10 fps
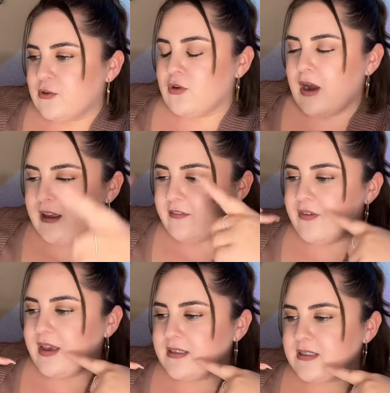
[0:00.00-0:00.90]
crying
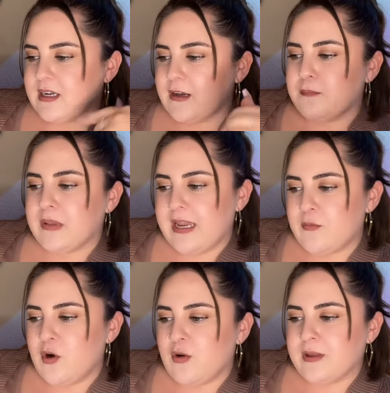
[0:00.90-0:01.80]
face, the
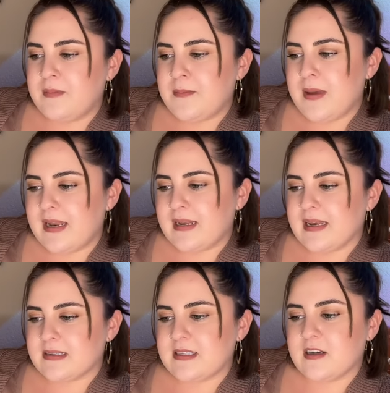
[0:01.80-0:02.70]
complaint will only be made
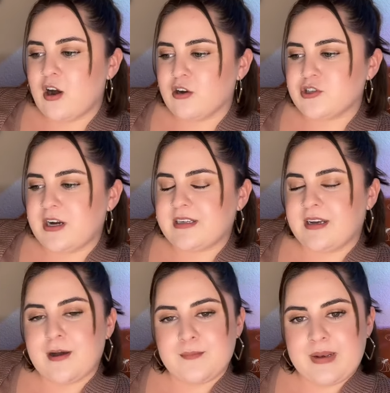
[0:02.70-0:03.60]
against the contracting
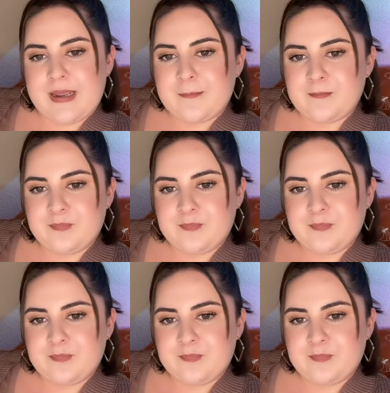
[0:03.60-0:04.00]
company?